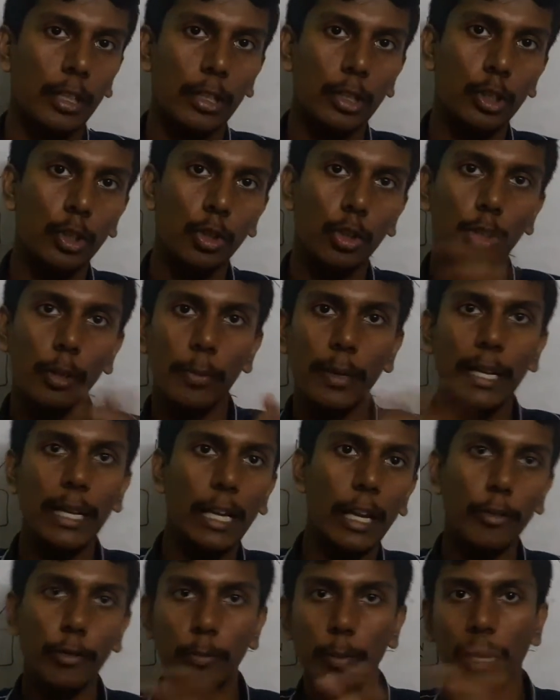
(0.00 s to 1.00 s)
you will be
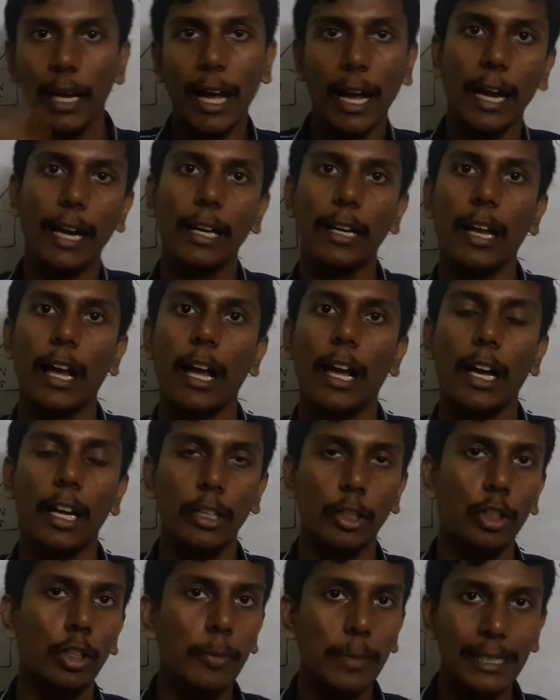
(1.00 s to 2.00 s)
left behind
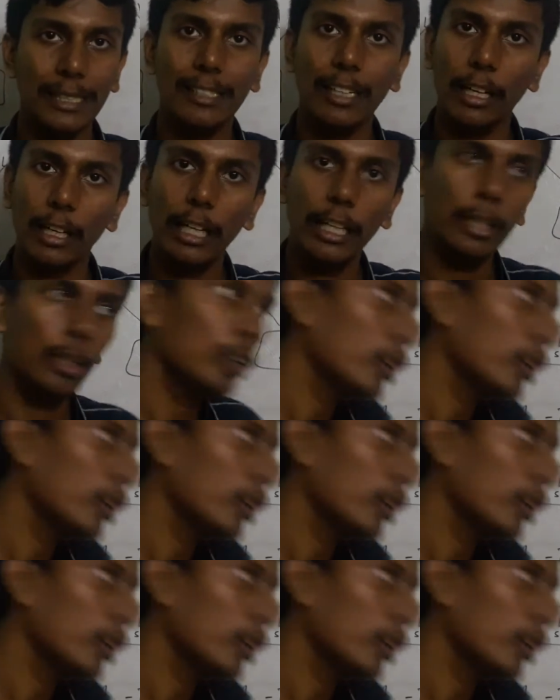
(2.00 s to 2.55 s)
and you will be struggling.